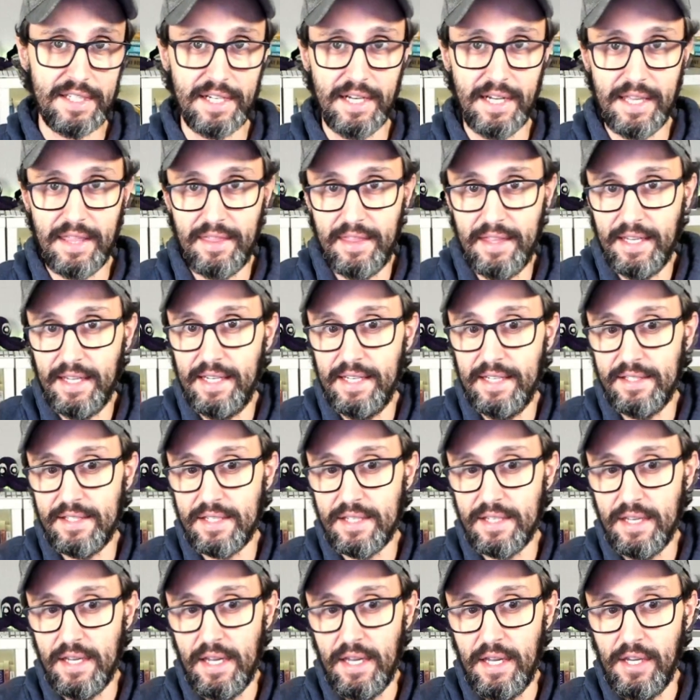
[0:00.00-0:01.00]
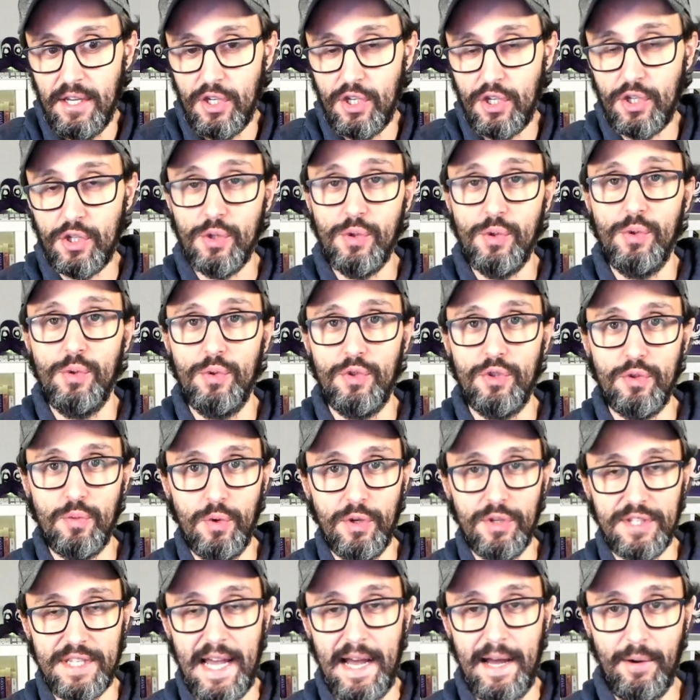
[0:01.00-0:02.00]
And I think it's huge
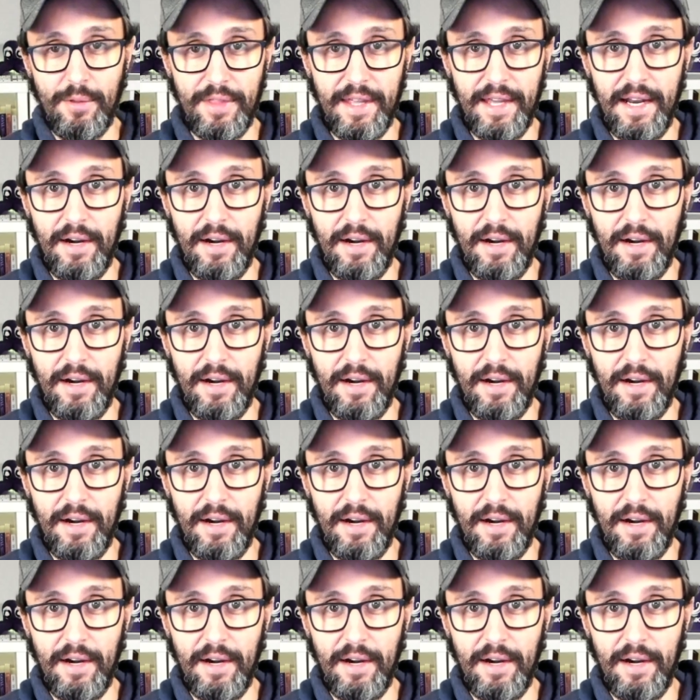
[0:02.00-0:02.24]
what's out